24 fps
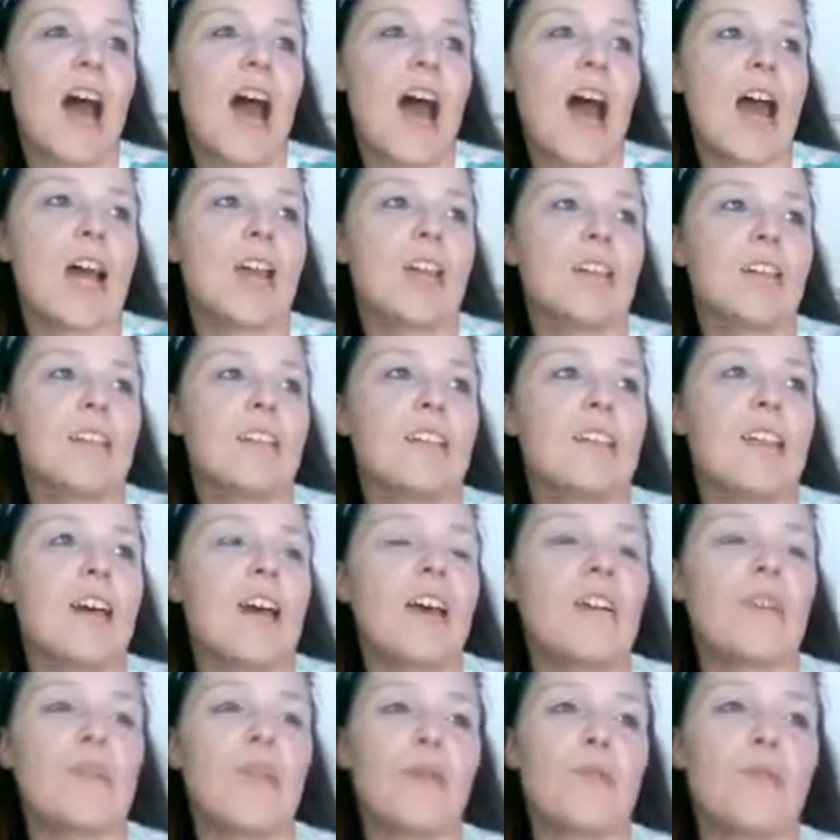And
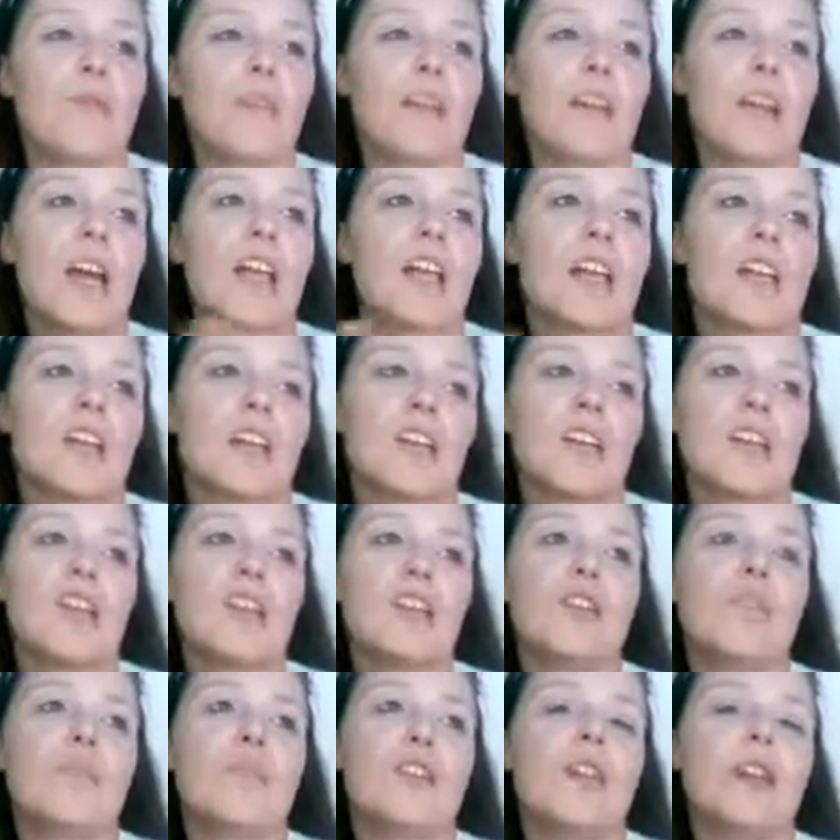if I bring anything
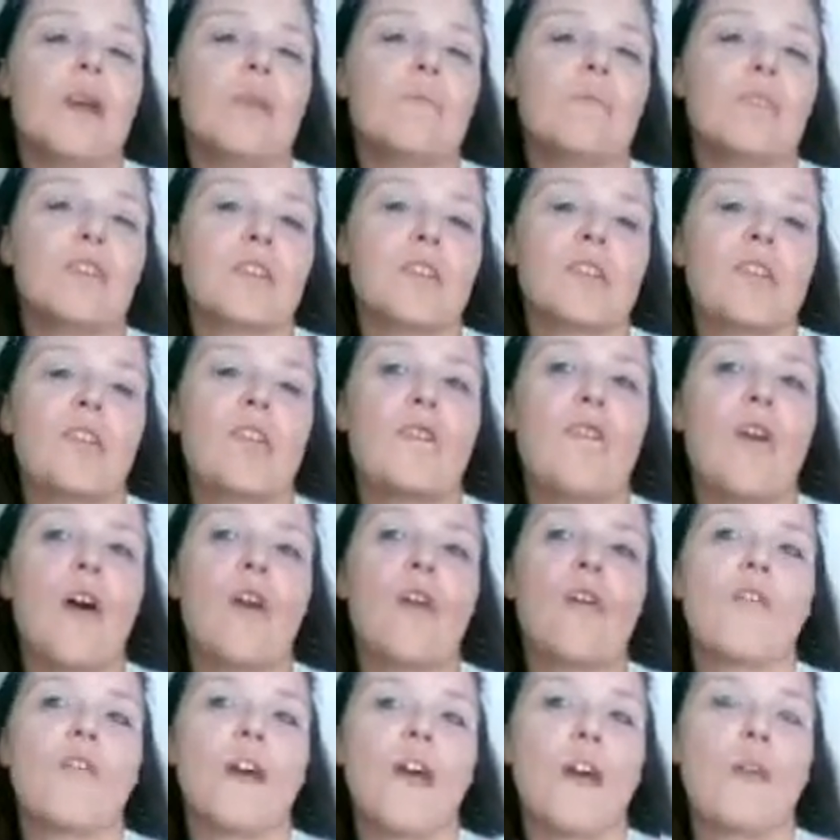new in, I'm just gonna
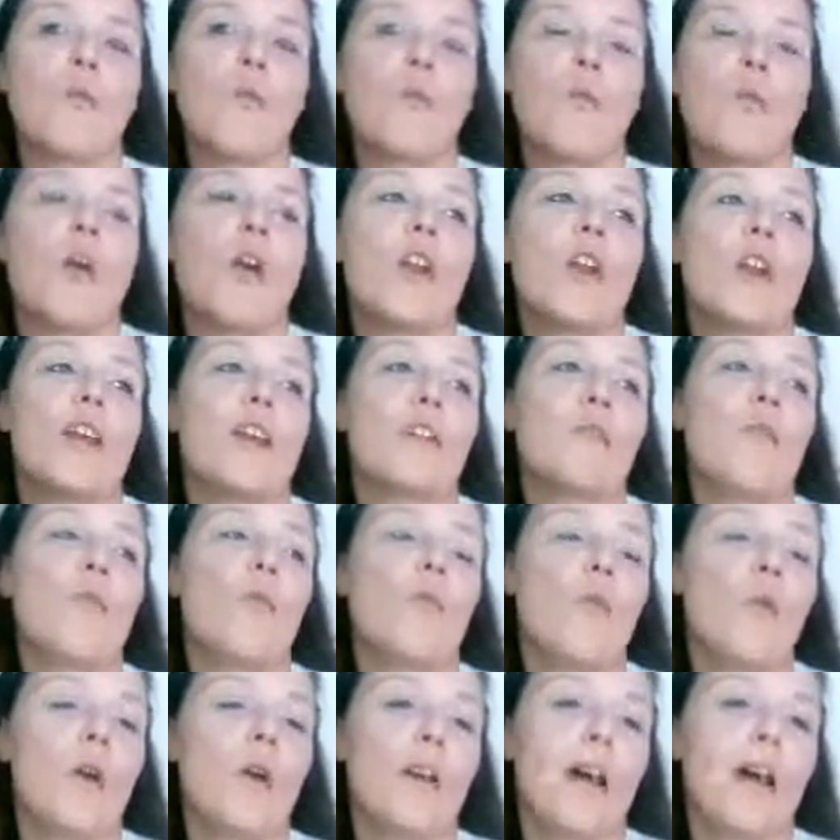follow that 1
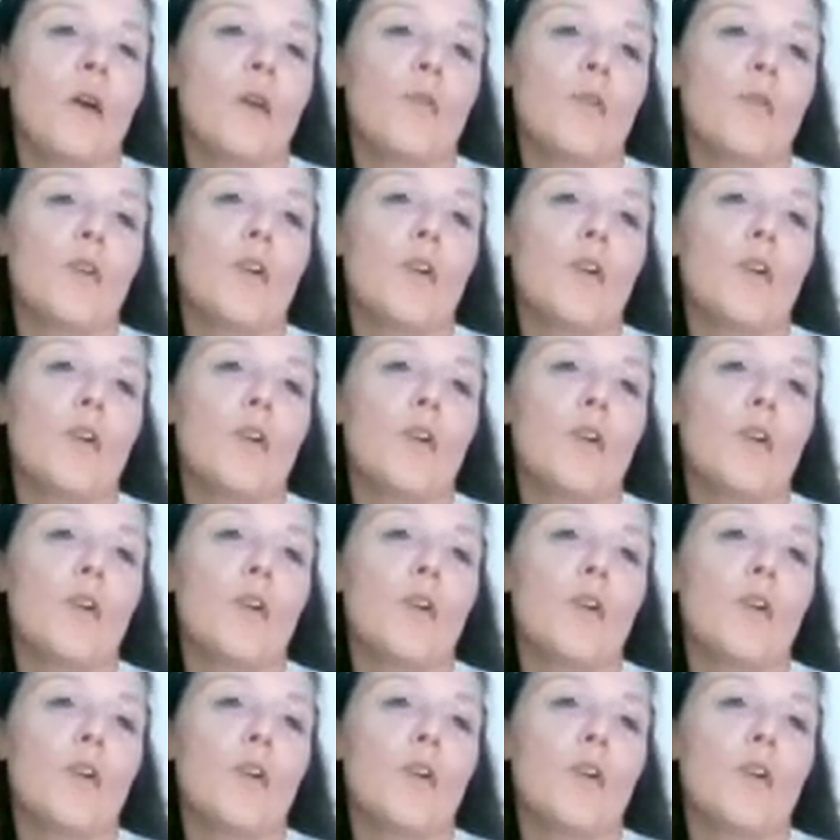in, 1 out